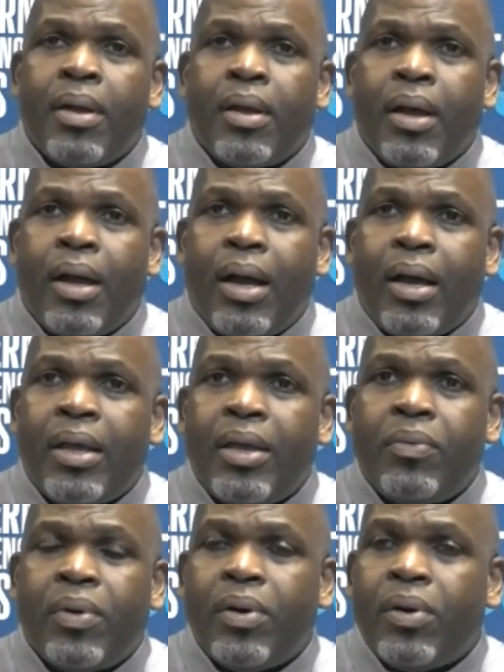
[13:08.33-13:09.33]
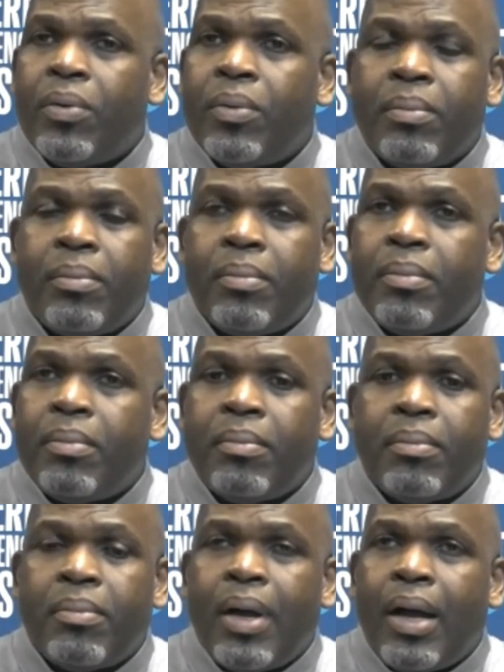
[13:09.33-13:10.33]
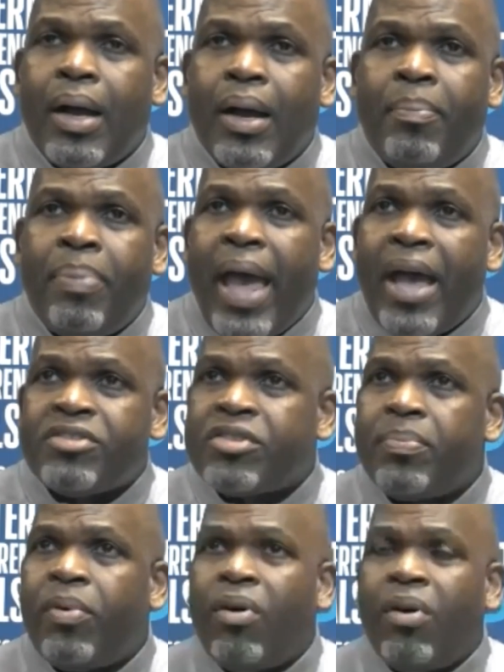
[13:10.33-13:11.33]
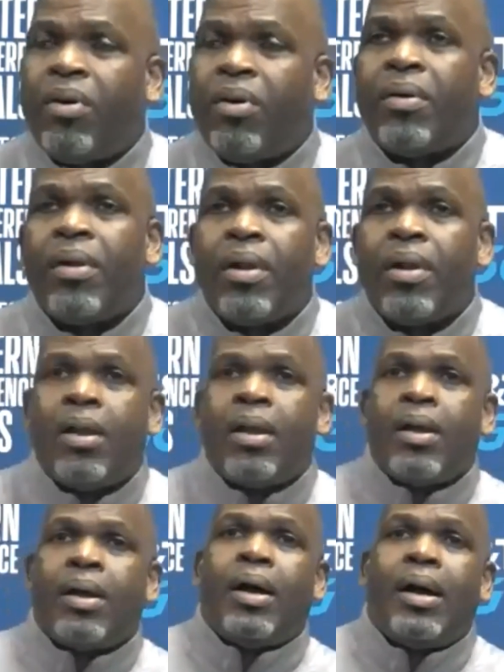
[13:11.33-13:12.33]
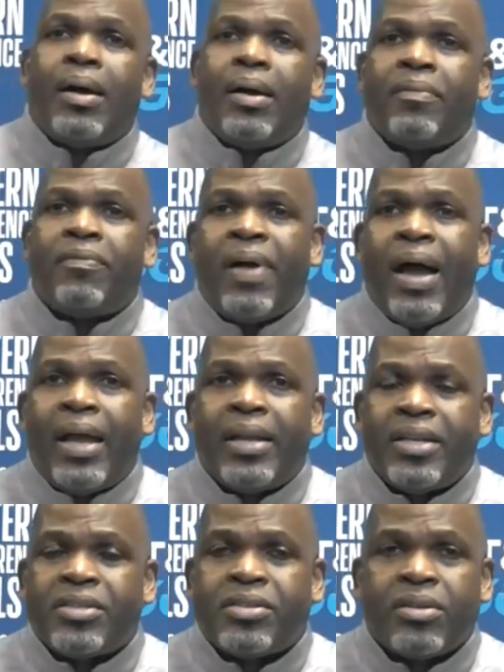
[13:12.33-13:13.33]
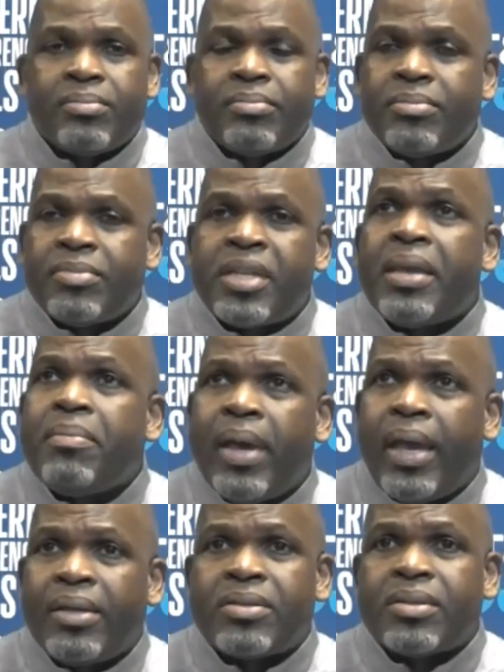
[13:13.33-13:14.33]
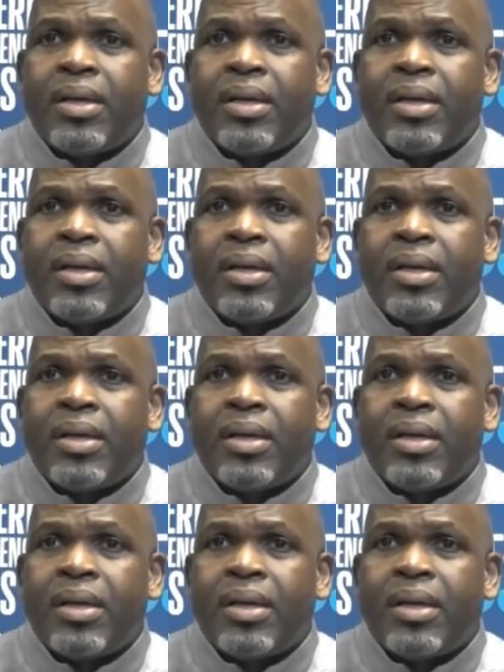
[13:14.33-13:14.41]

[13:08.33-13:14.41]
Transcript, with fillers: Uh, he will uh, pass the ball, uh, find his teammates.